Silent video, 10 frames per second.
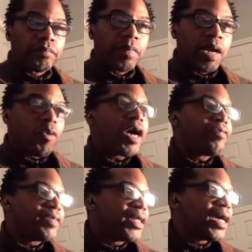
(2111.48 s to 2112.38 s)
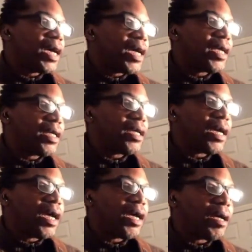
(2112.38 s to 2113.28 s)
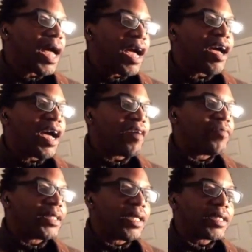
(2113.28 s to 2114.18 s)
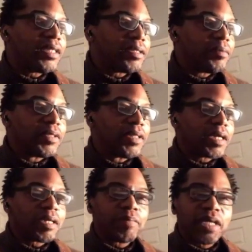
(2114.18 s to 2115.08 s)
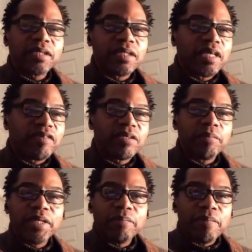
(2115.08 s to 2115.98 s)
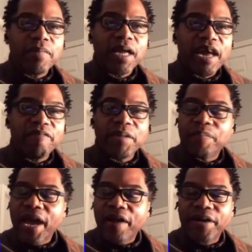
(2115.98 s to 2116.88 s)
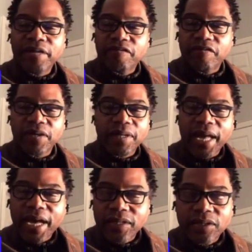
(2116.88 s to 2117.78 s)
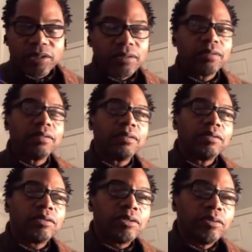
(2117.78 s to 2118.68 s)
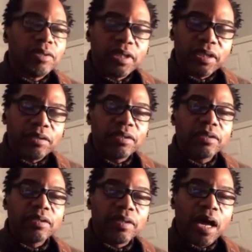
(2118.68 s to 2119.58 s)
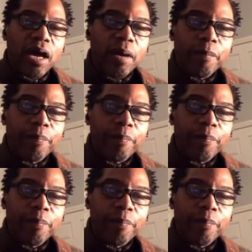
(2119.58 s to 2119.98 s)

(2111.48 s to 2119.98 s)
my wife and I've been lucky, blessed enough to be have been married for the last 2 years, um,